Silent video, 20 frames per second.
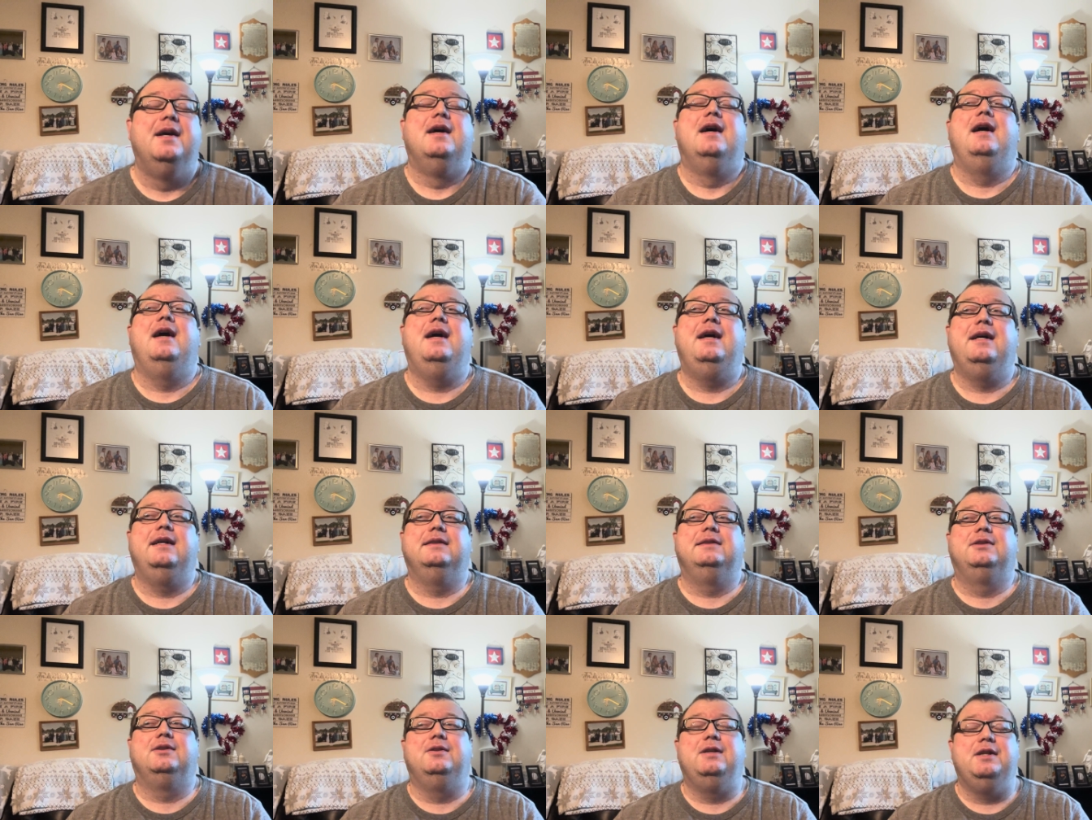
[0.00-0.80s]

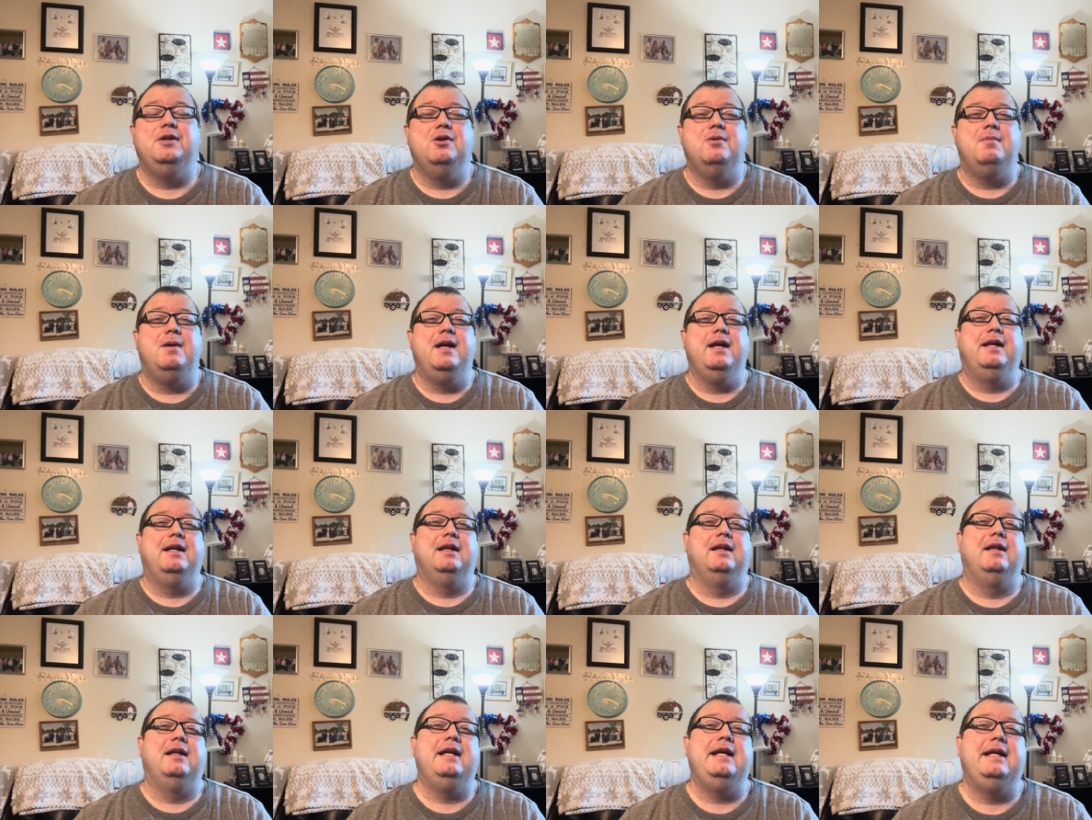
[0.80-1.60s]
so that nobody
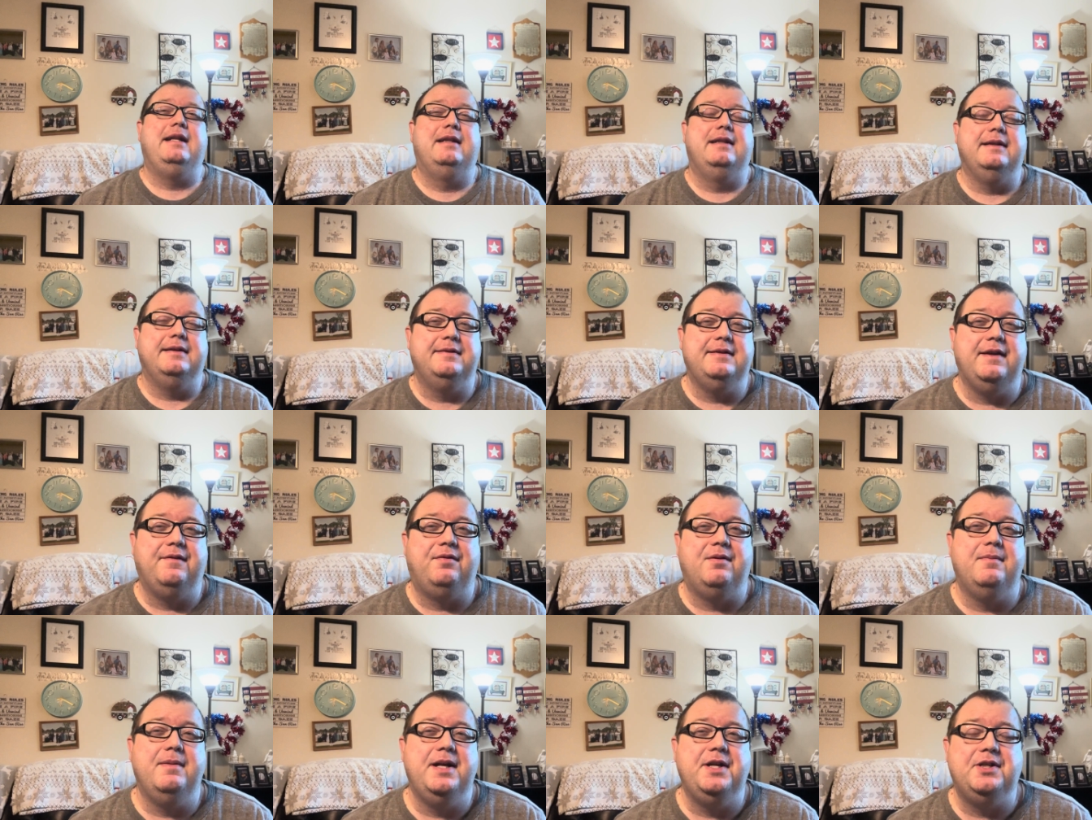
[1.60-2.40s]
can leak this
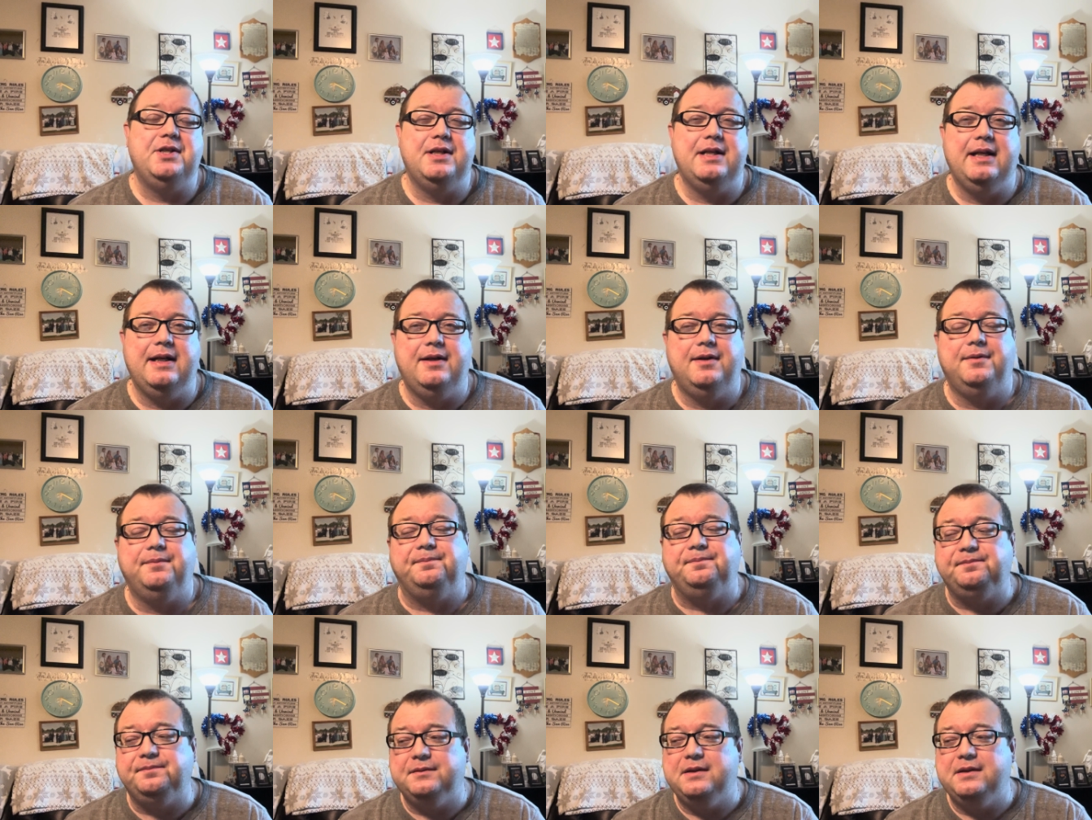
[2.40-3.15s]
information out.